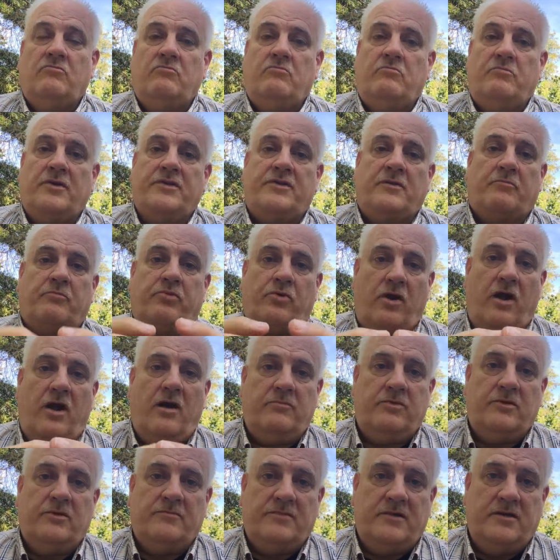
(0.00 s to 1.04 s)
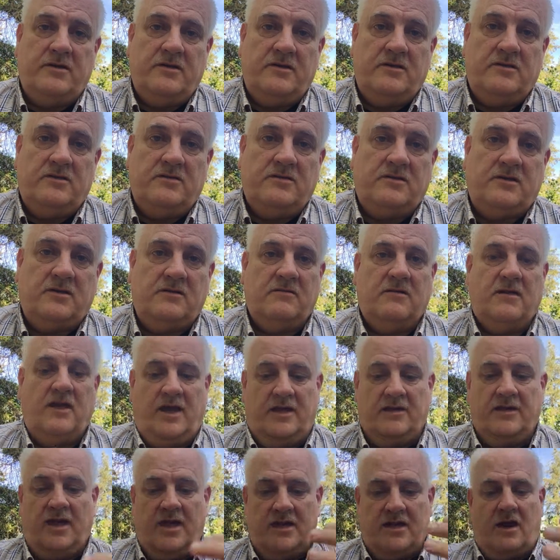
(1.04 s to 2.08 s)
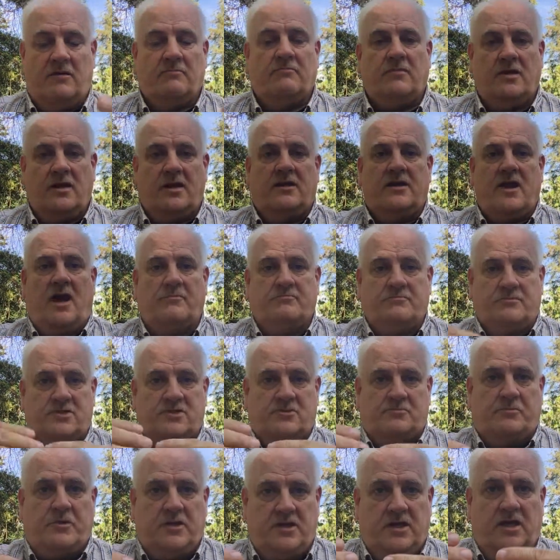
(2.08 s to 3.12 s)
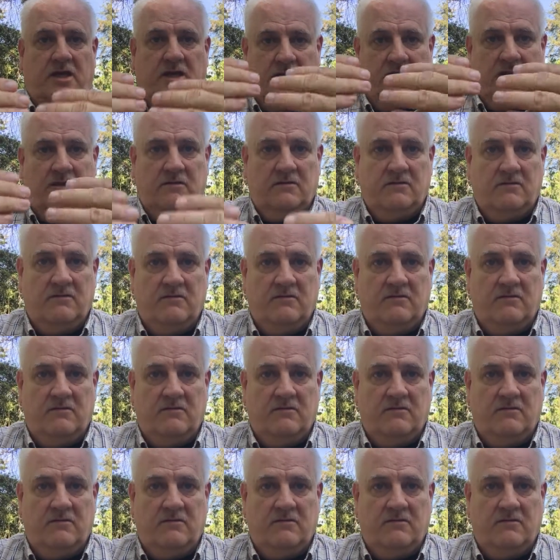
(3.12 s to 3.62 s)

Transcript: But the problem is, and I'm speaking